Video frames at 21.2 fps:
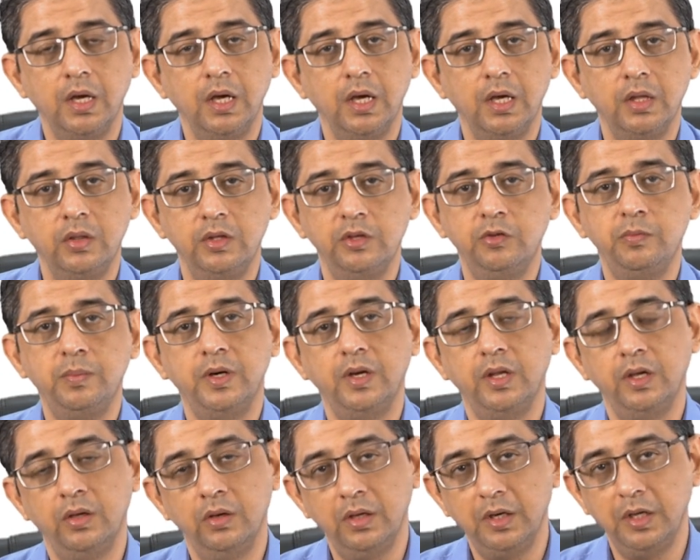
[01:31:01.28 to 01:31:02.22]
In this
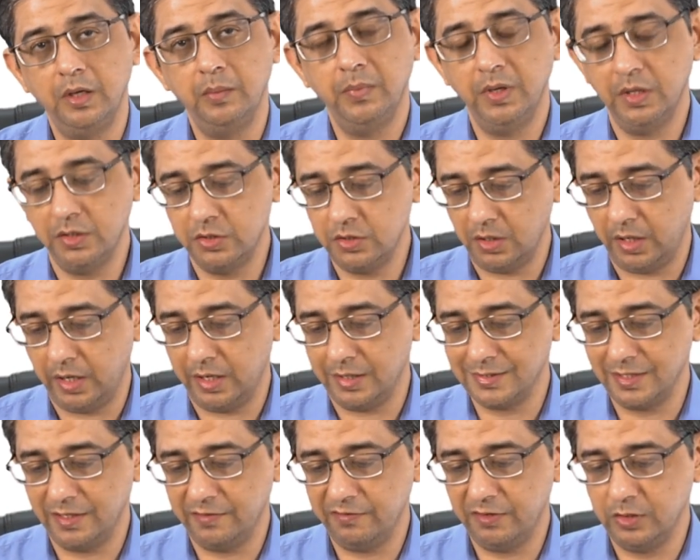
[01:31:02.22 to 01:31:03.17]
particular image,
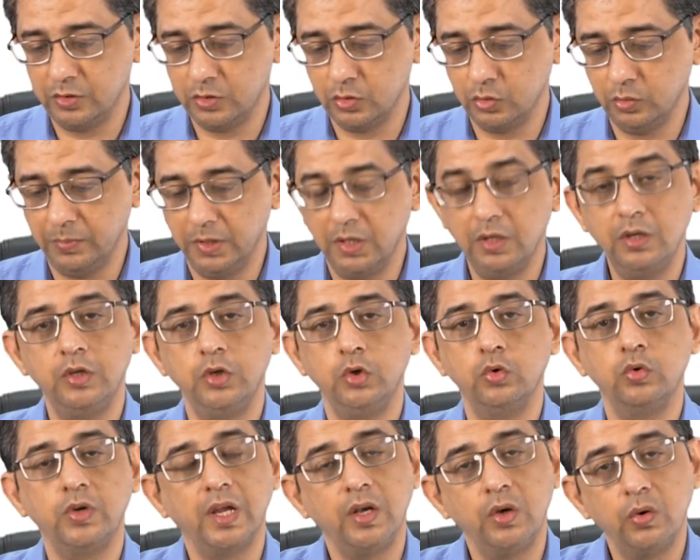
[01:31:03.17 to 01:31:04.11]
as I will zoom in,
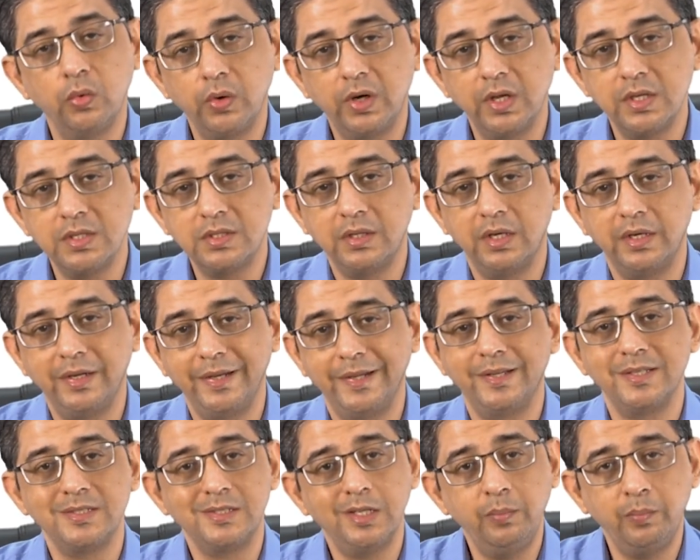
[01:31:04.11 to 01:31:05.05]
you can notice that it
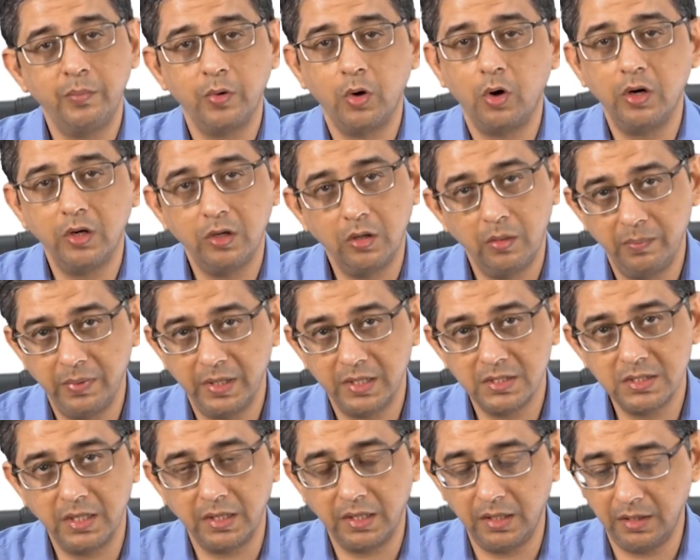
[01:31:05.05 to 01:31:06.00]
is a broad complex
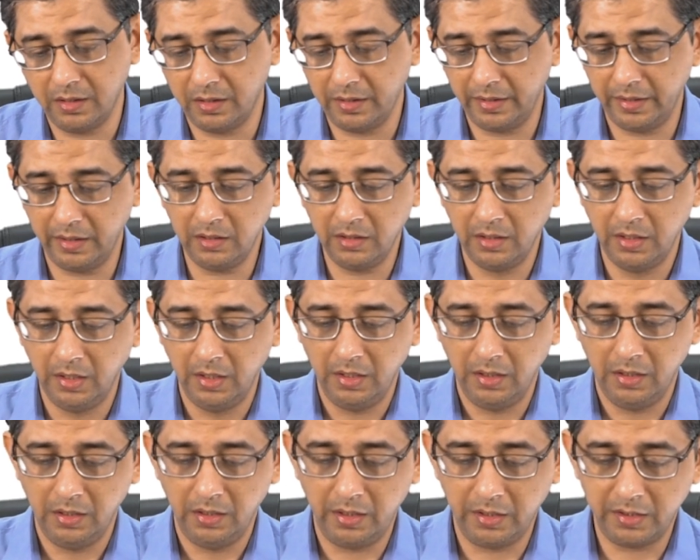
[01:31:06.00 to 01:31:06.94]
tachycardia.
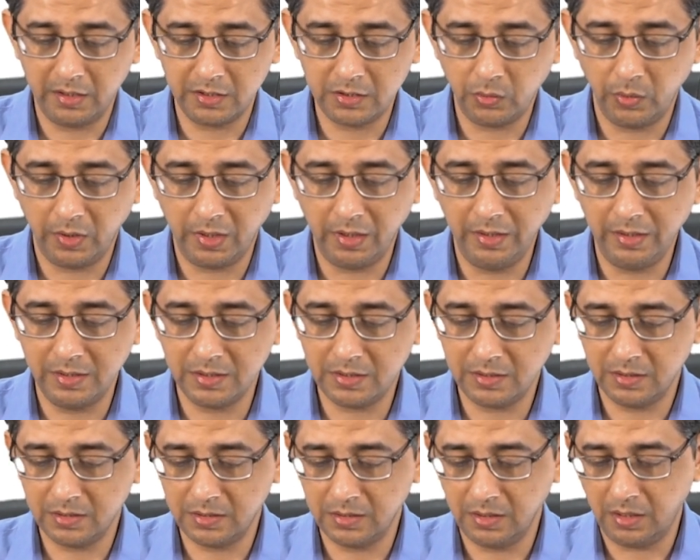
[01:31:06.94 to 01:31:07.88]
Let us quickly
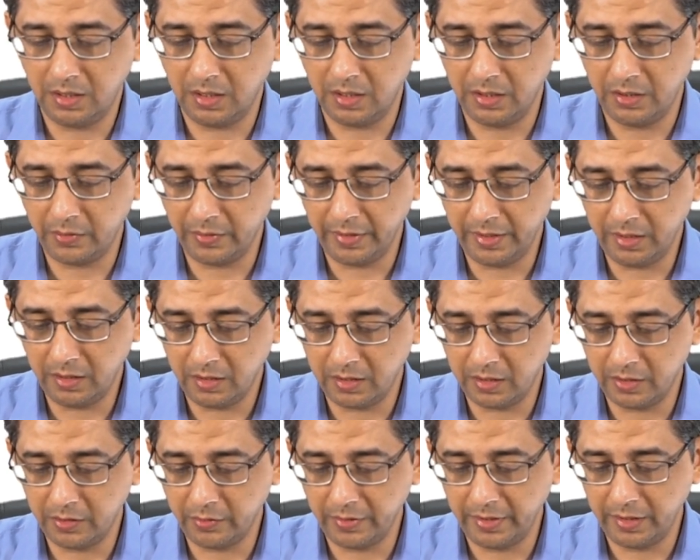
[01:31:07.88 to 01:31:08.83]
discuss the heart rate.
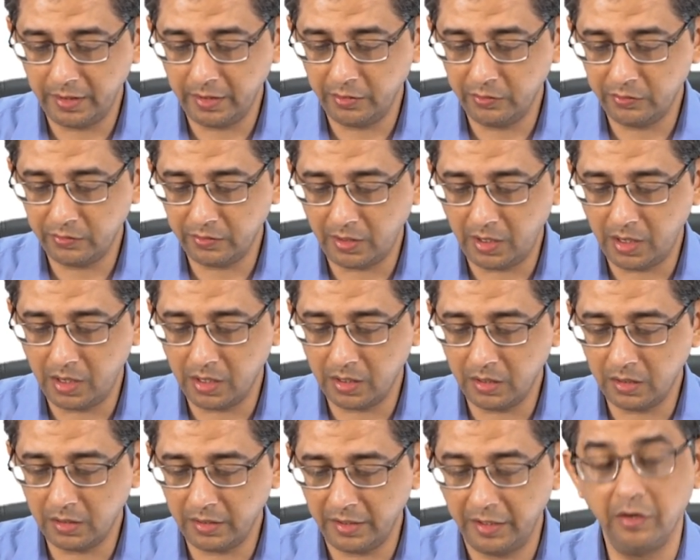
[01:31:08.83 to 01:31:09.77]
Heart rate is
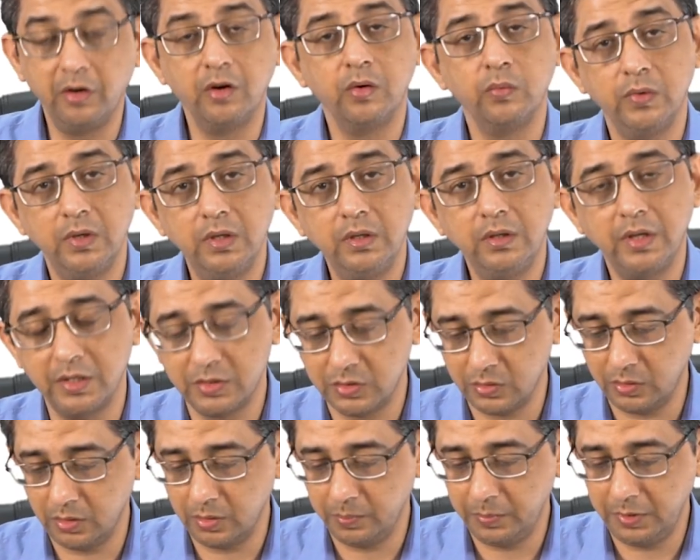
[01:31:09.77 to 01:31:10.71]
RR interval. That's
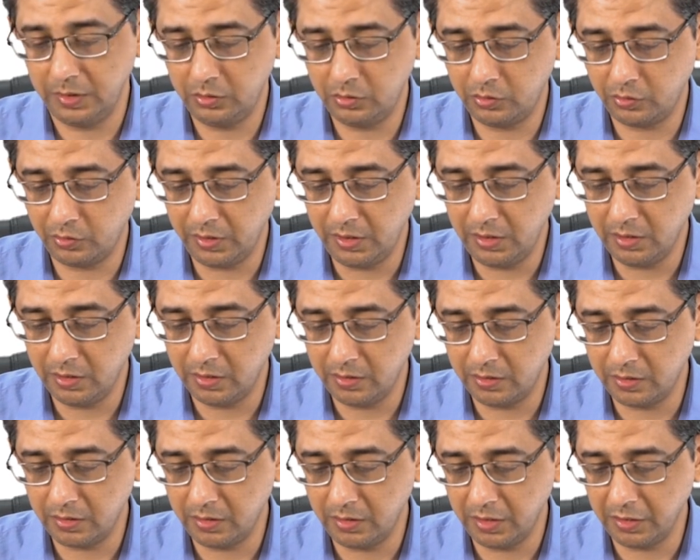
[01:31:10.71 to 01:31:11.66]
going to be
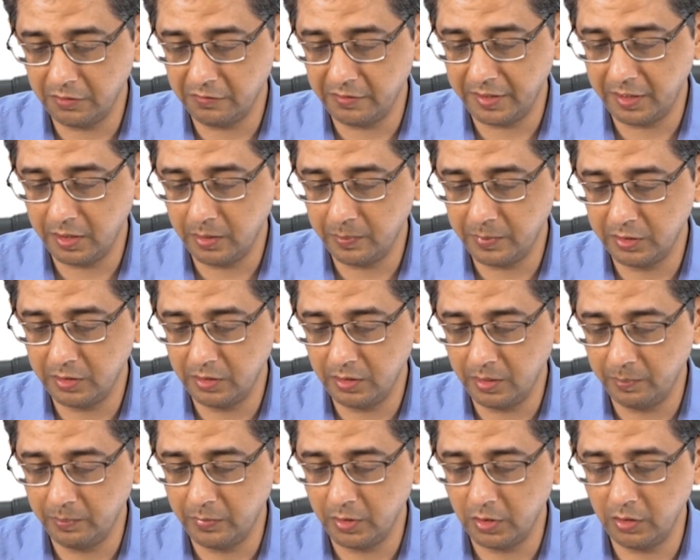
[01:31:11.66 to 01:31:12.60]
300 divided by the
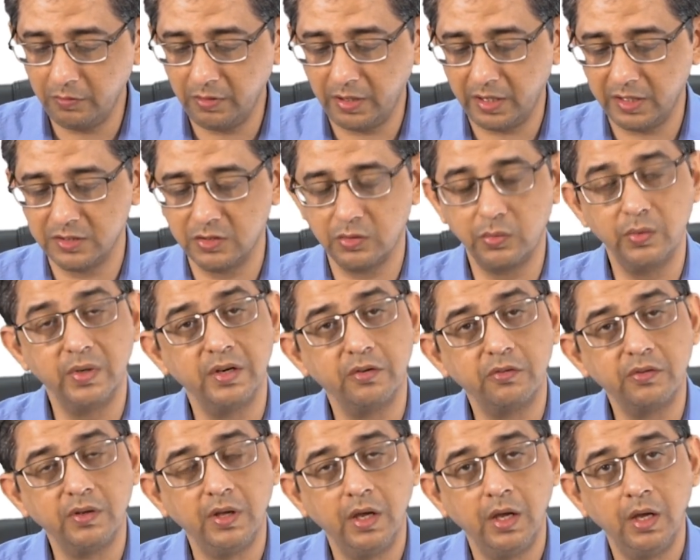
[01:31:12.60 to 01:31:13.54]
number of large
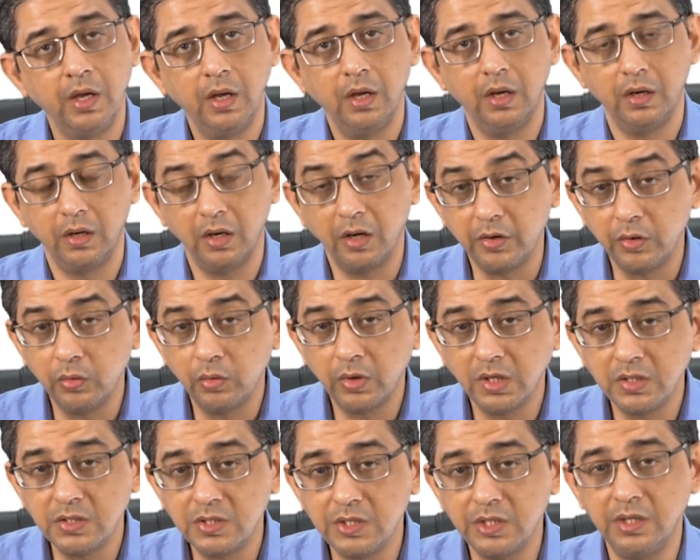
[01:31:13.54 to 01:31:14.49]
squares. Now you
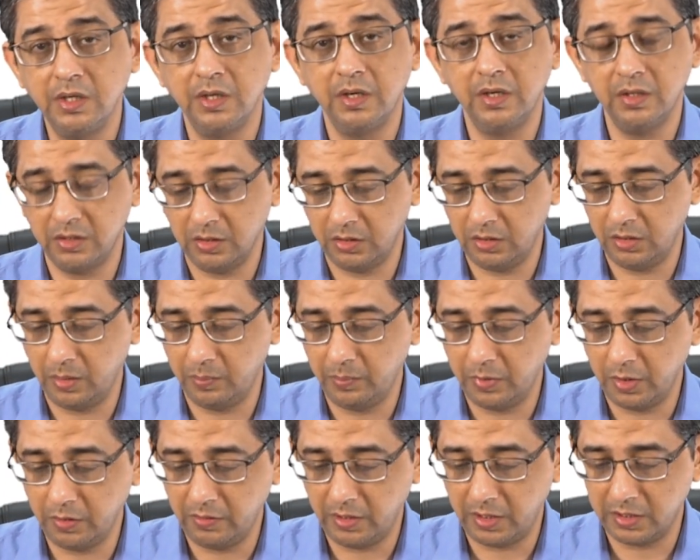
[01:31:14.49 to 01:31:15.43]
can see here that the
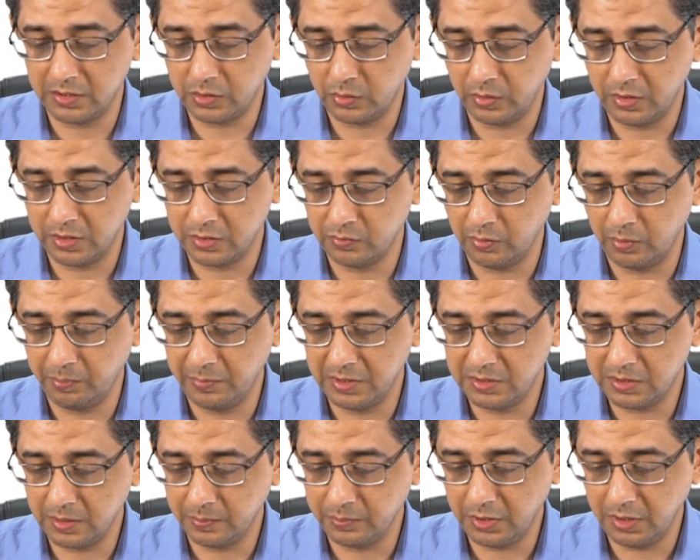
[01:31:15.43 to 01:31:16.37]
number of large squares would be
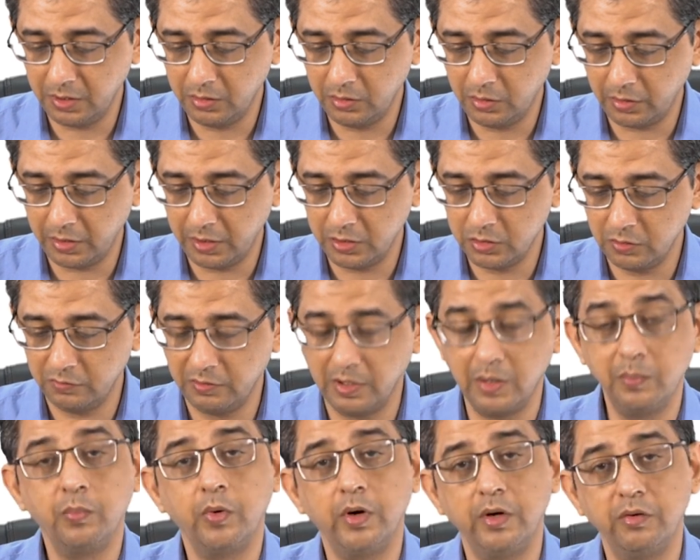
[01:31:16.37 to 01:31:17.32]
something in the range of
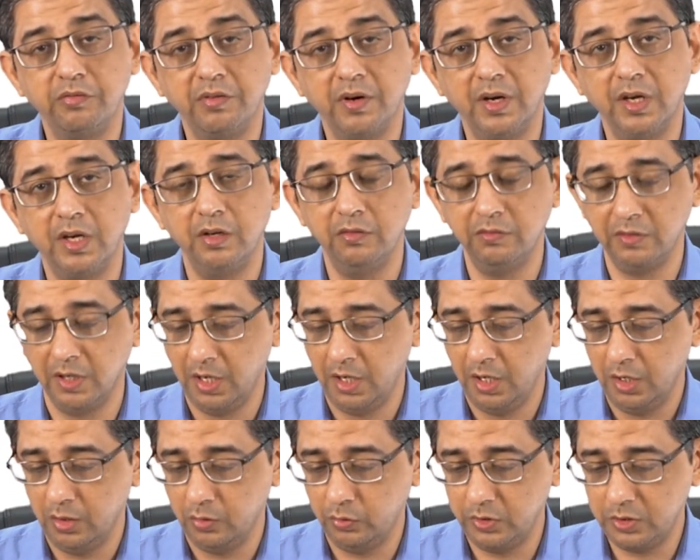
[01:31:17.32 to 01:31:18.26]
1.5,
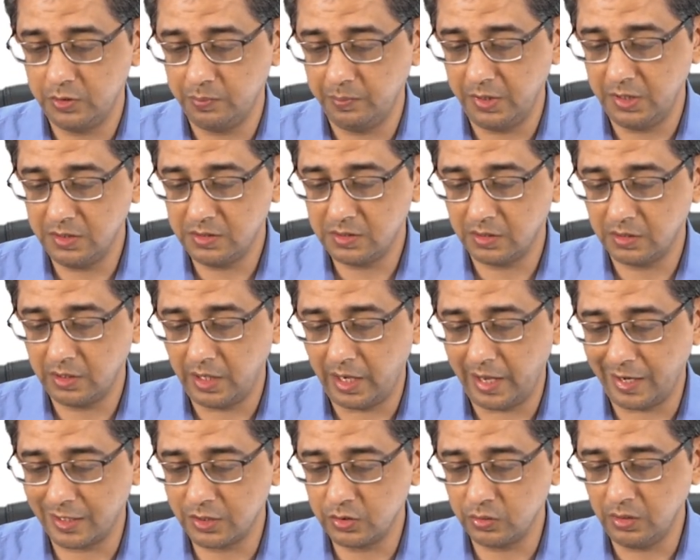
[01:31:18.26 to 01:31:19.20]
which means that the
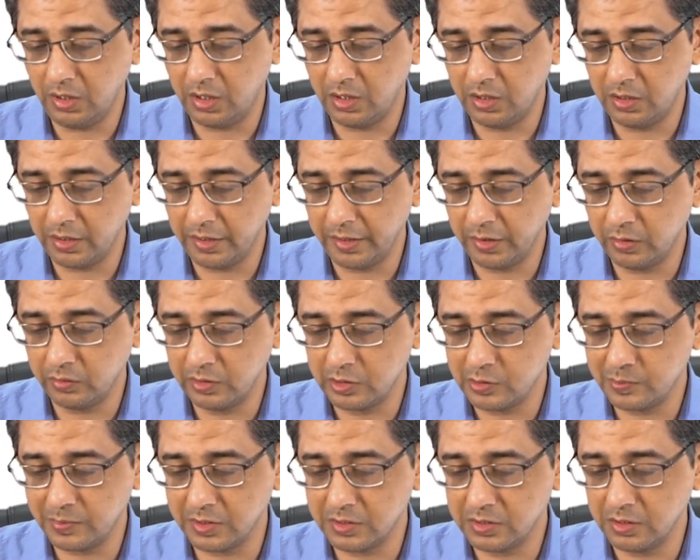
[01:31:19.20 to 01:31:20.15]
actual heart rate of this
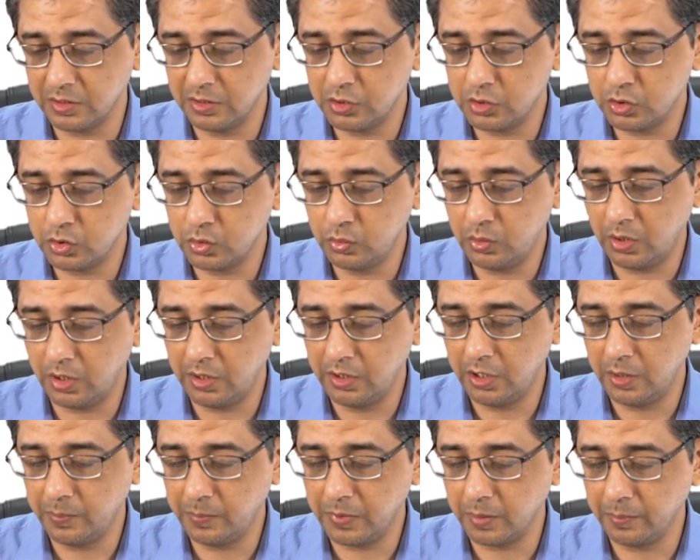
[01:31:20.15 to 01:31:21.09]
person is
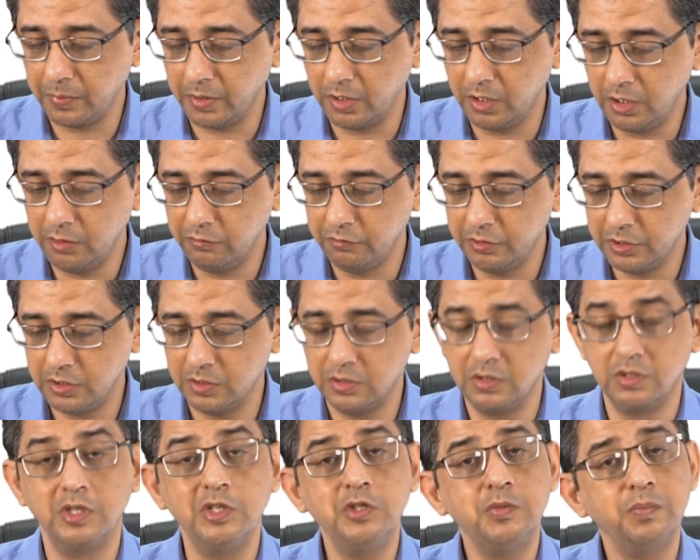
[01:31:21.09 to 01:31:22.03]
200 per minute, which is
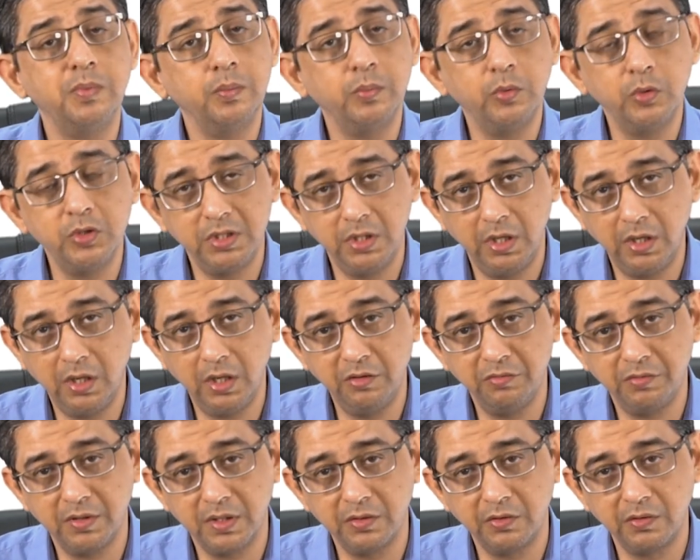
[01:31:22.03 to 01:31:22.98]
disproportionately
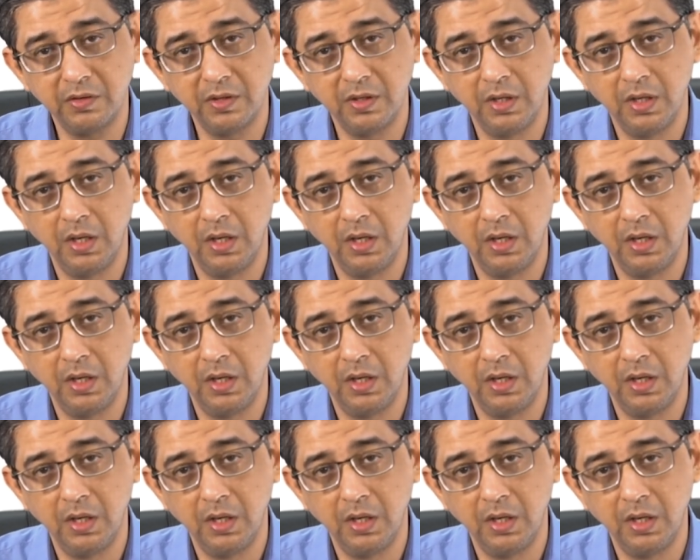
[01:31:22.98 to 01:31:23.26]
fast.